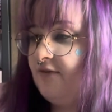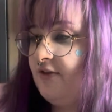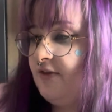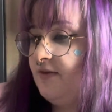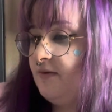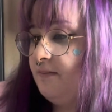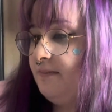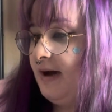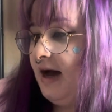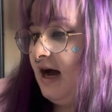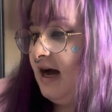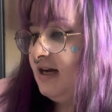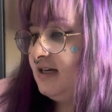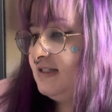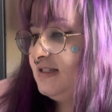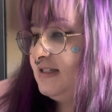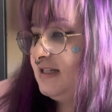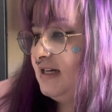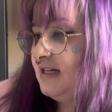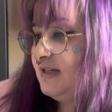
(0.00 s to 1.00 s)
then the back
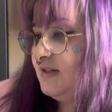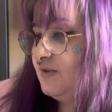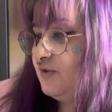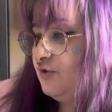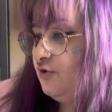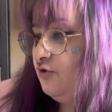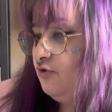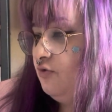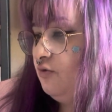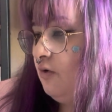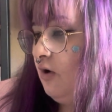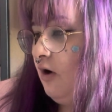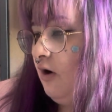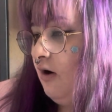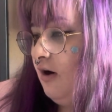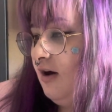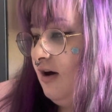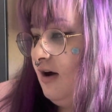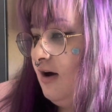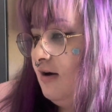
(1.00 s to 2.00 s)
says, you
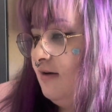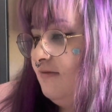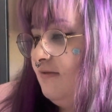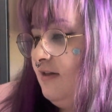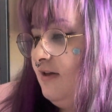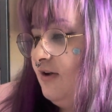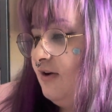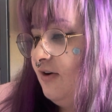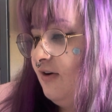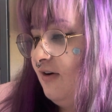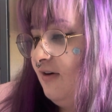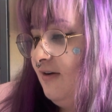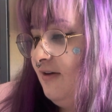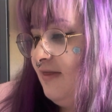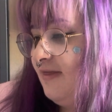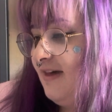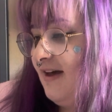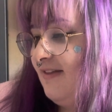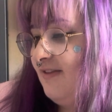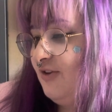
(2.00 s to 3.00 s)
are of the earth
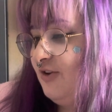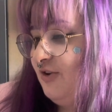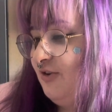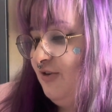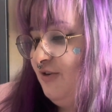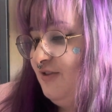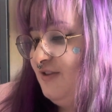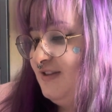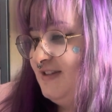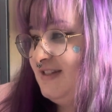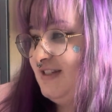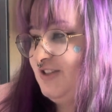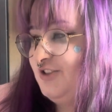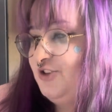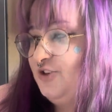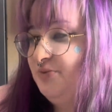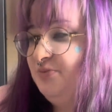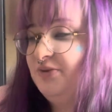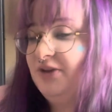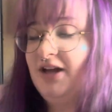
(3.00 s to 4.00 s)
and the earth is in
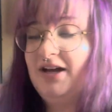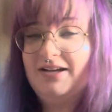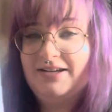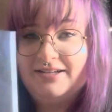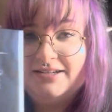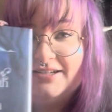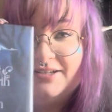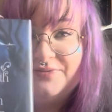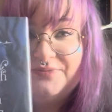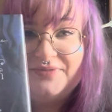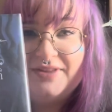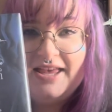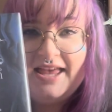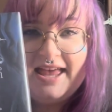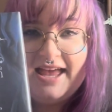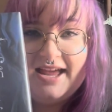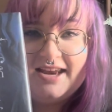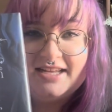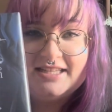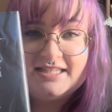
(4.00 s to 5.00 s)
your blood.
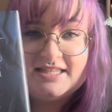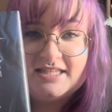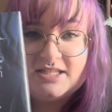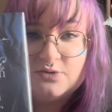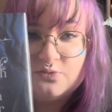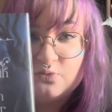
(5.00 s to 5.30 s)
And it's this